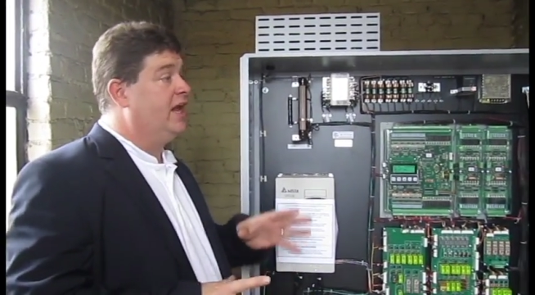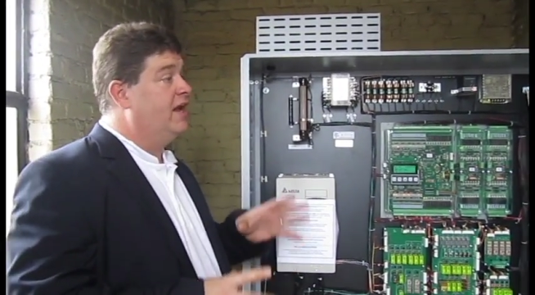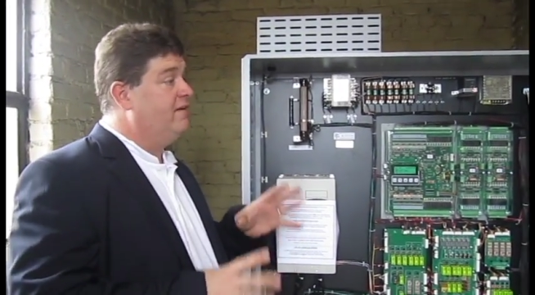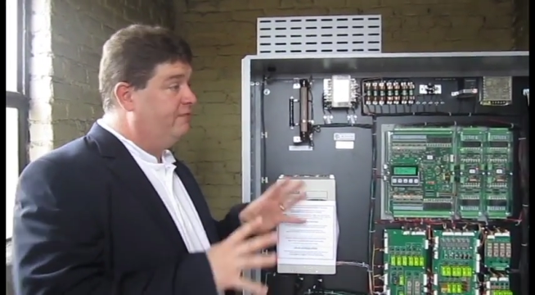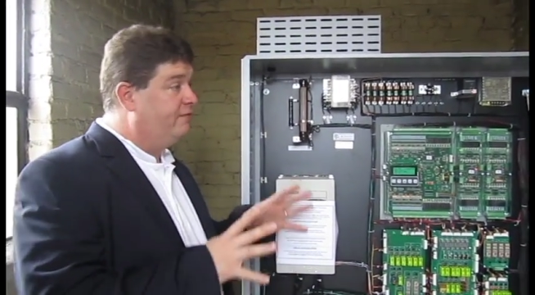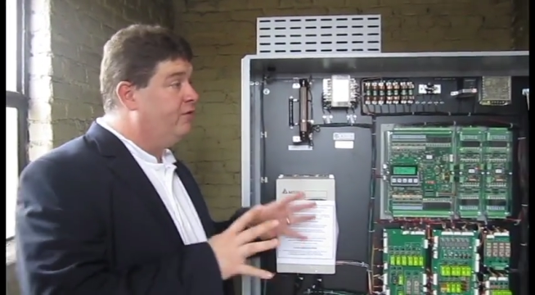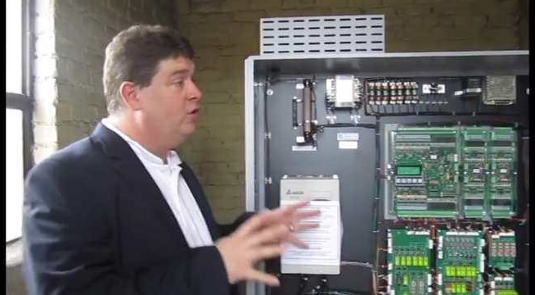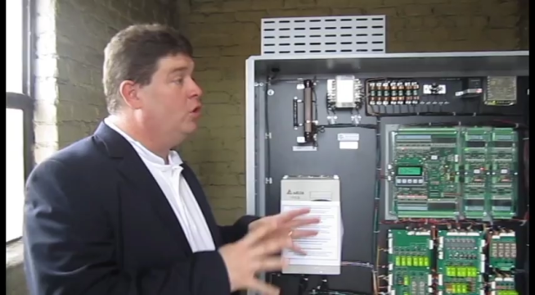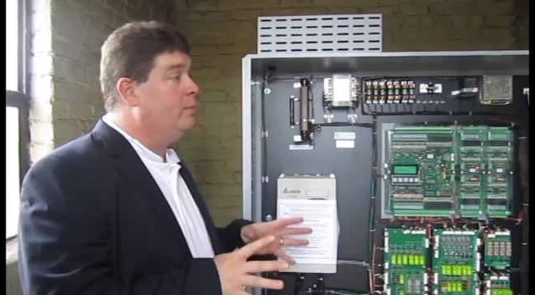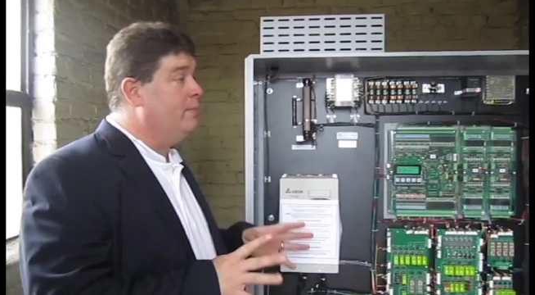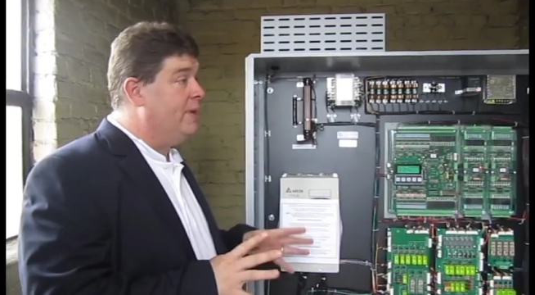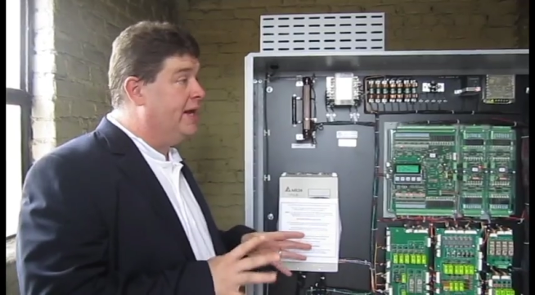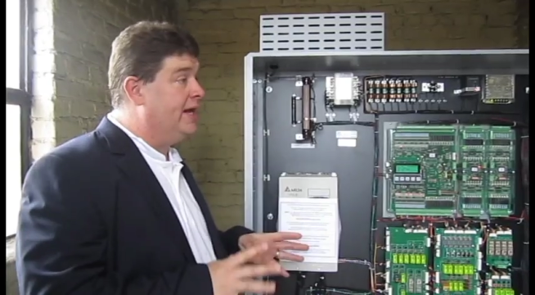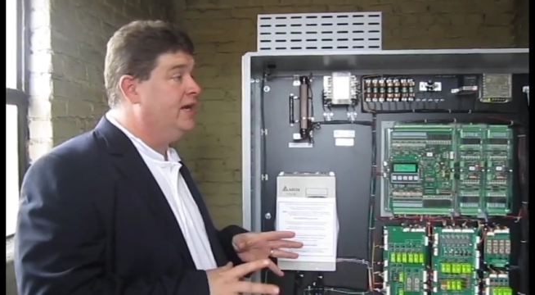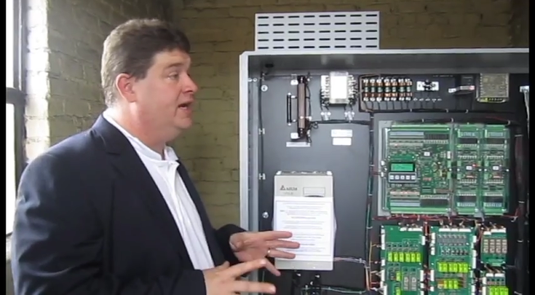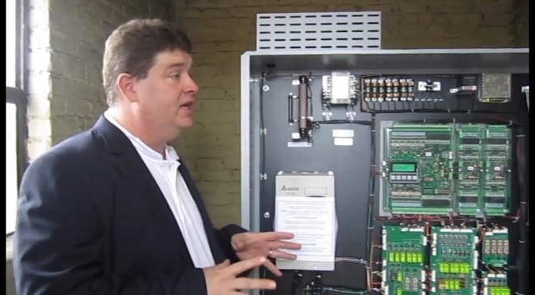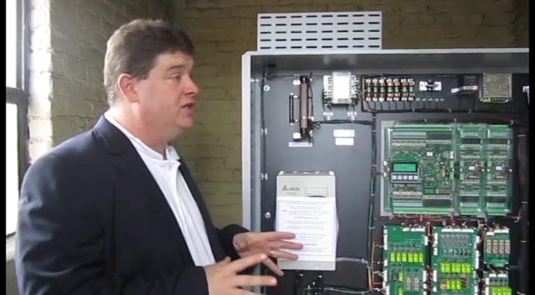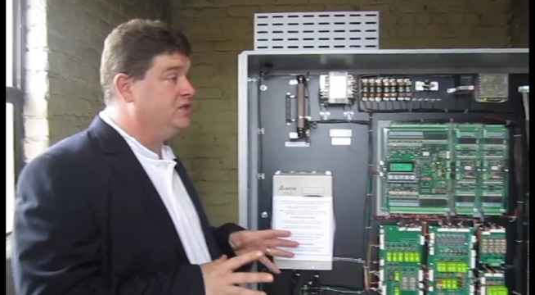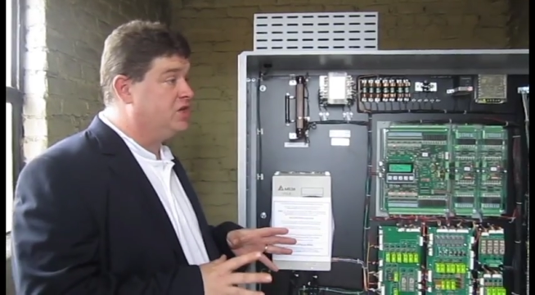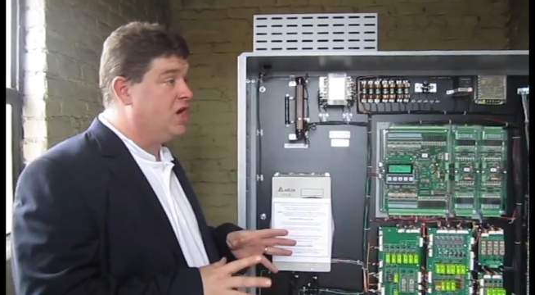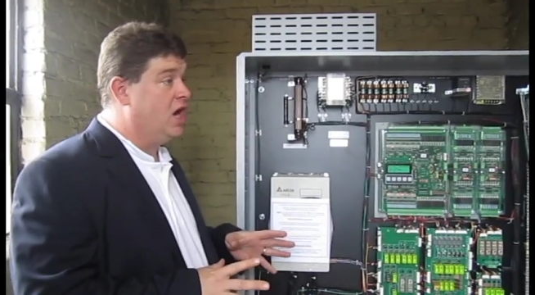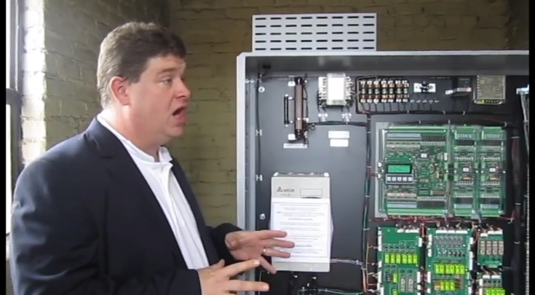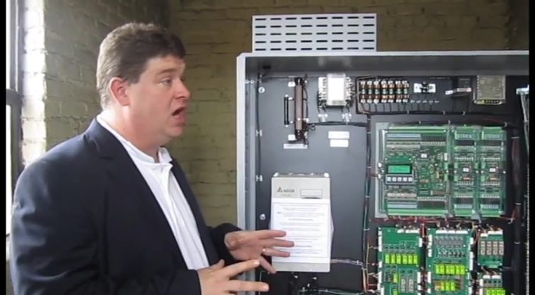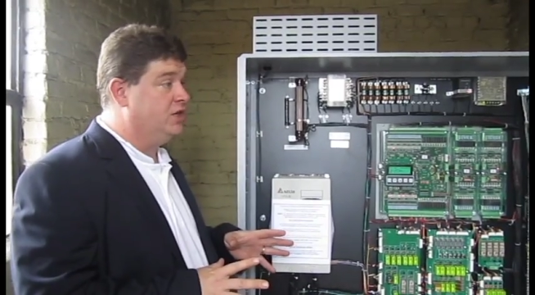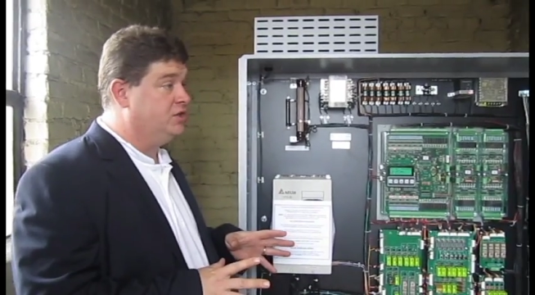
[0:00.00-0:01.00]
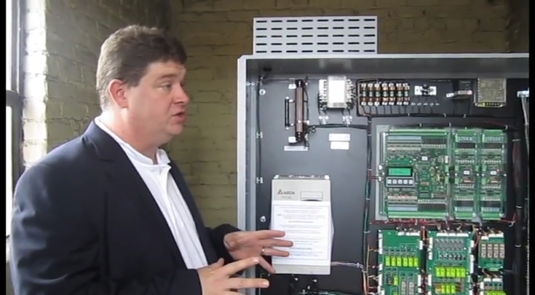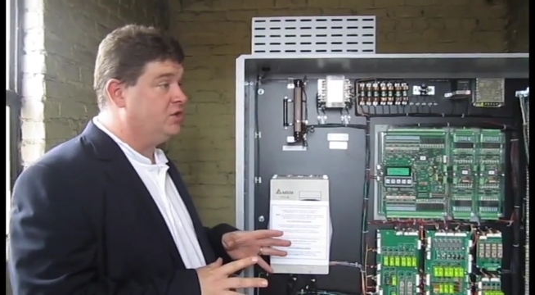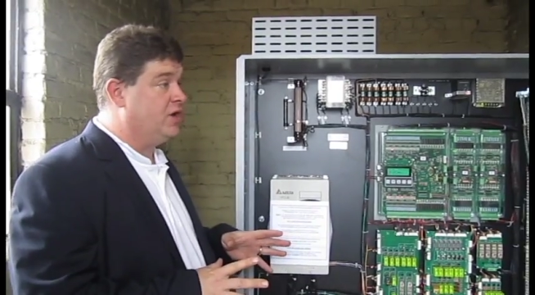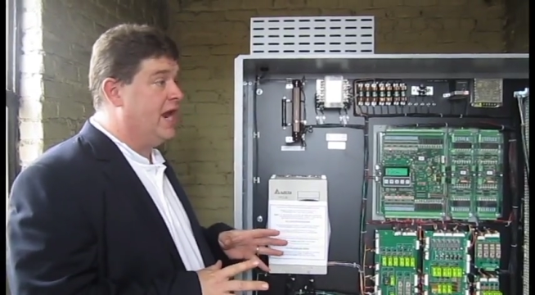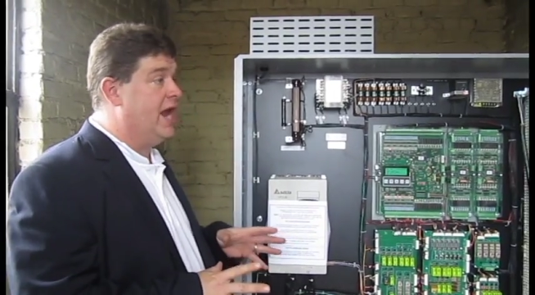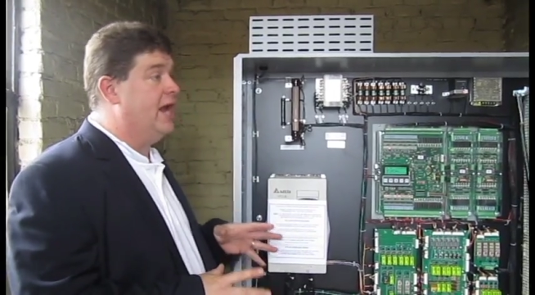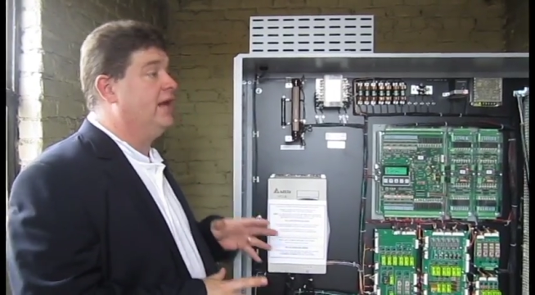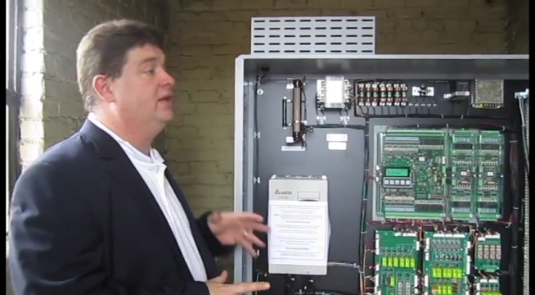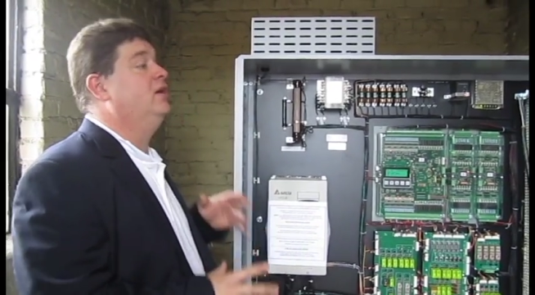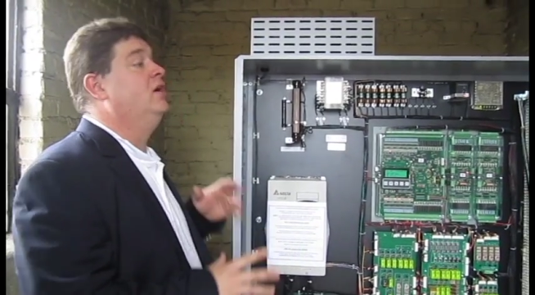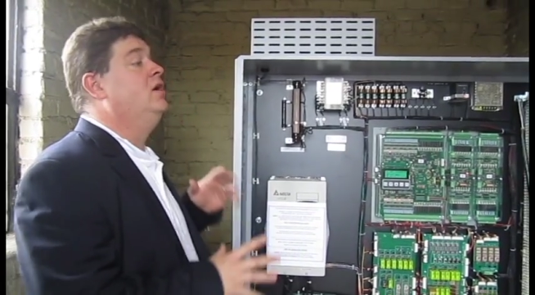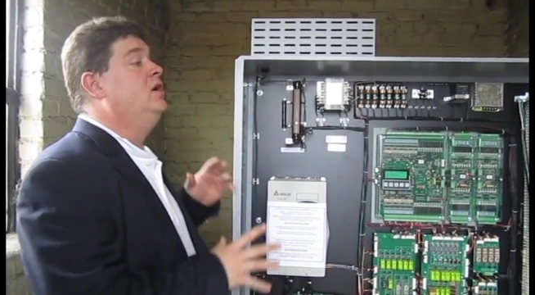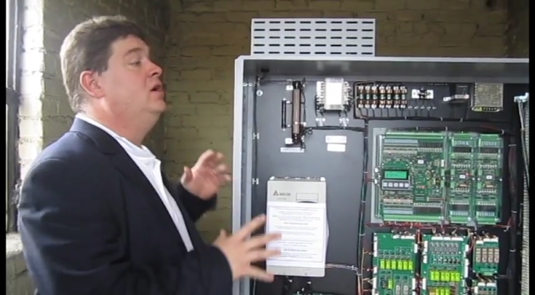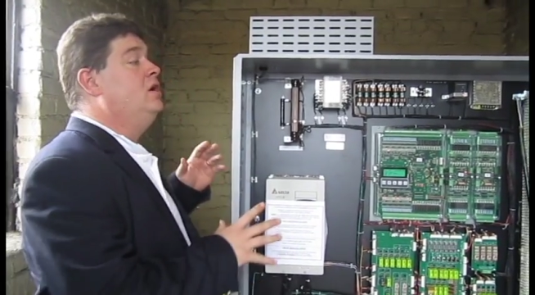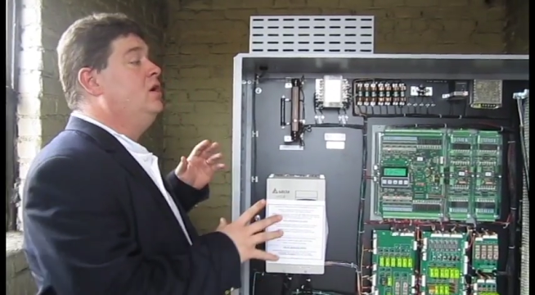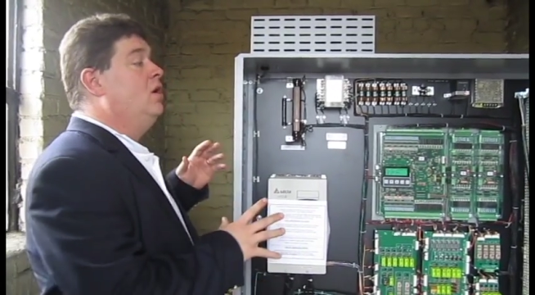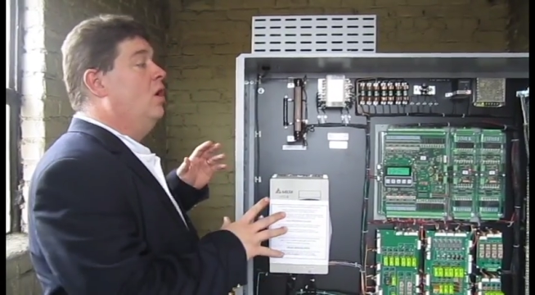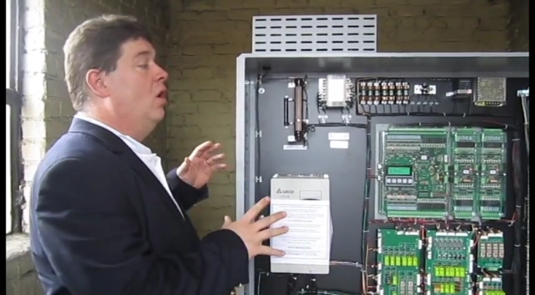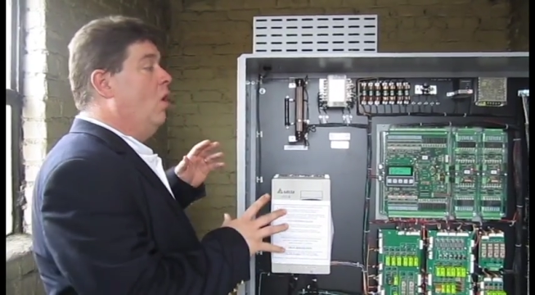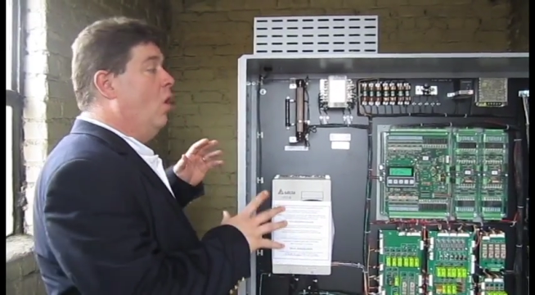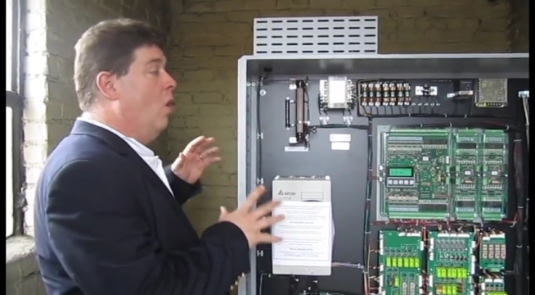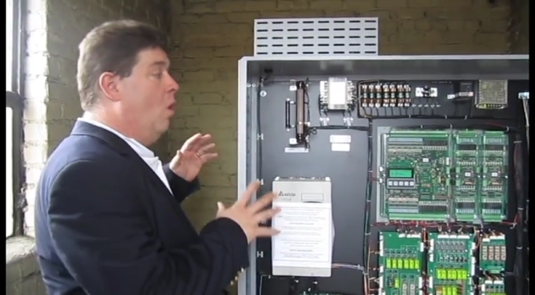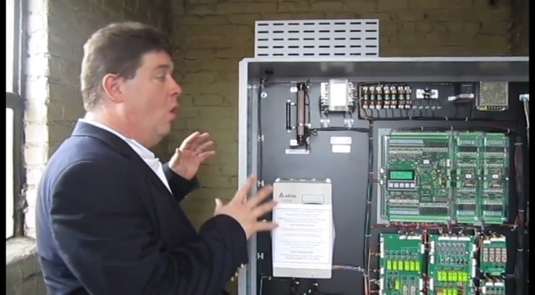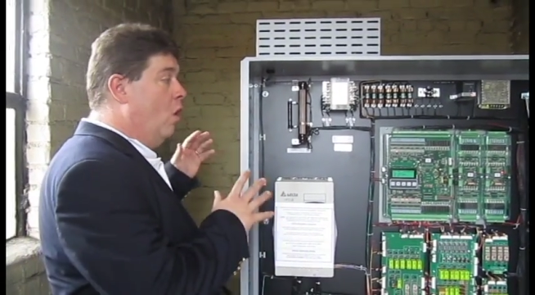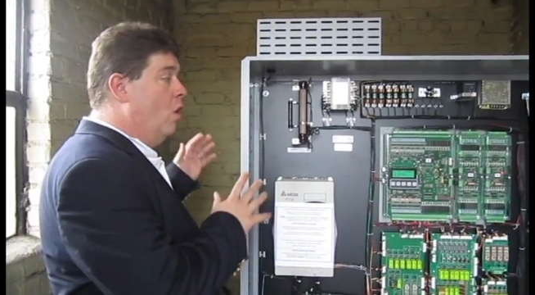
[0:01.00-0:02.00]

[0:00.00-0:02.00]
a full maintenance contract